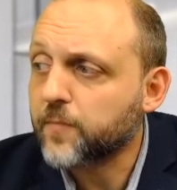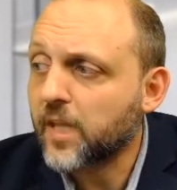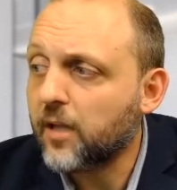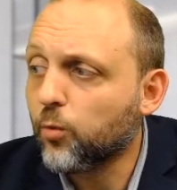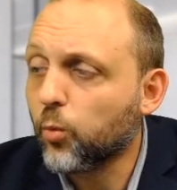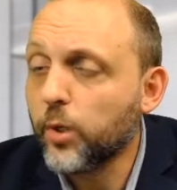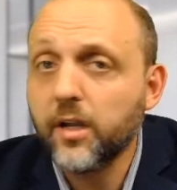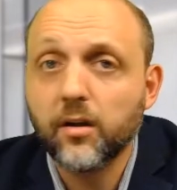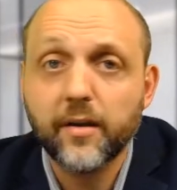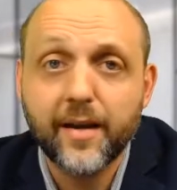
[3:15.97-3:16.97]
and we
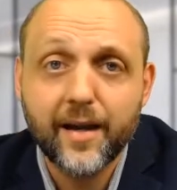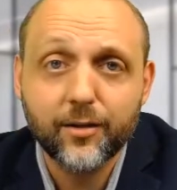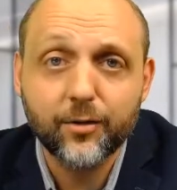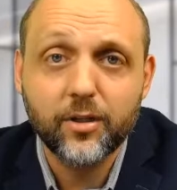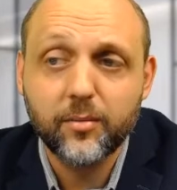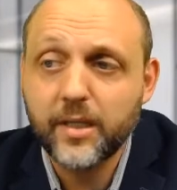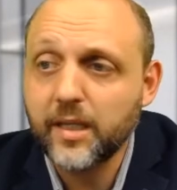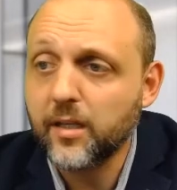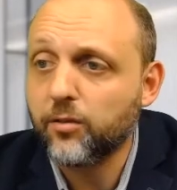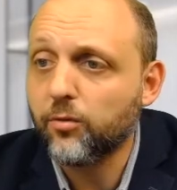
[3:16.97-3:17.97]
are not going to be
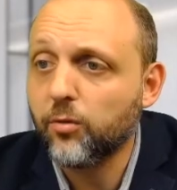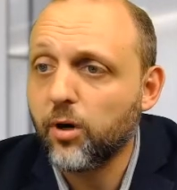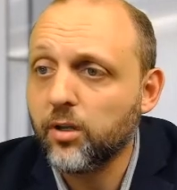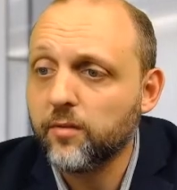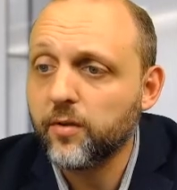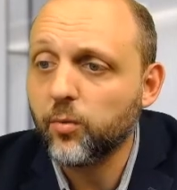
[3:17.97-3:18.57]
getting through all of it.